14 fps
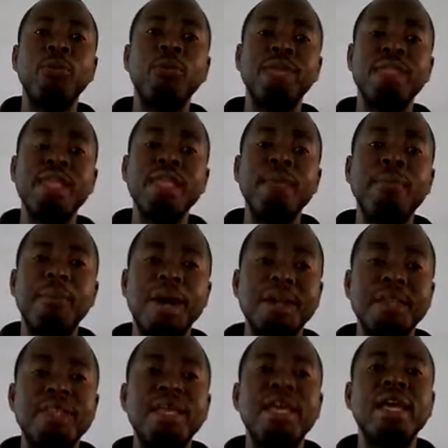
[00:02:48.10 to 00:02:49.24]
within a
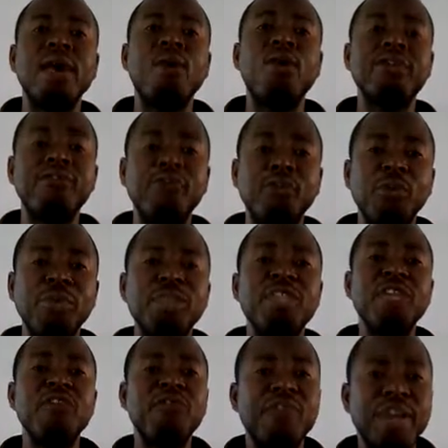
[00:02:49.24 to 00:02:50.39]
month on food
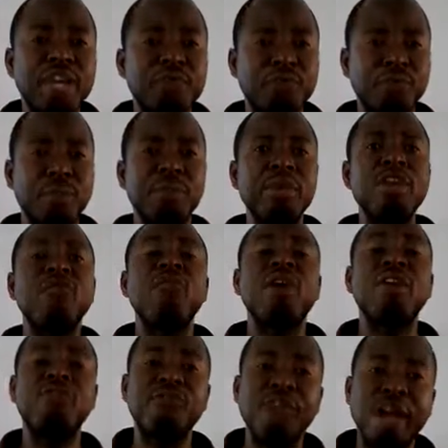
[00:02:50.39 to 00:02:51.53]
differs from if you
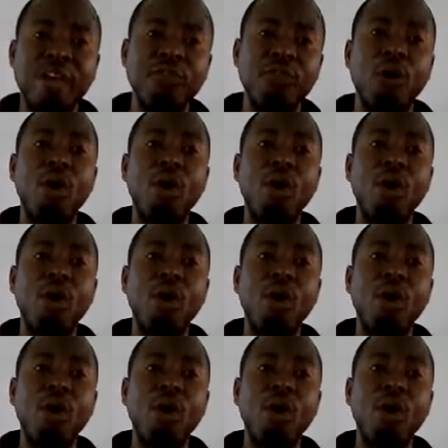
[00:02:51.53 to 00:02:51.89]
are 5